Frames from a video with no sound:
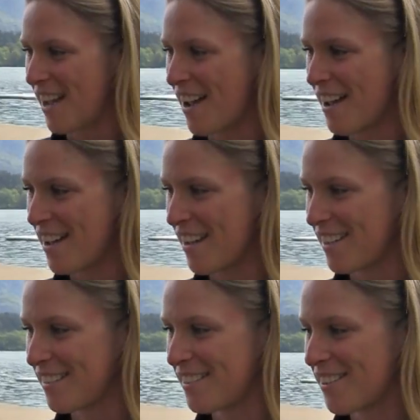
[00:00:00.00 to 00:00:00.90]

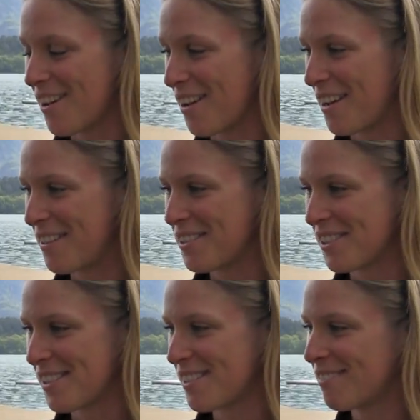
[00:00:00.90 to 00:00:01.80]
I thought I'd
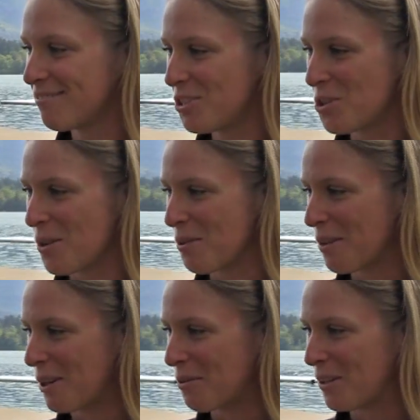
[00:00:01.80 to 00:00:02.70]
just join the
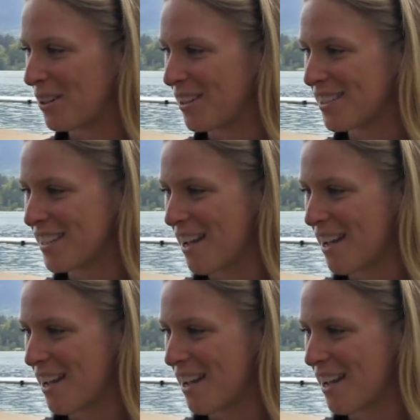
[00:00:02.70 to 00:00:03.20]
real world,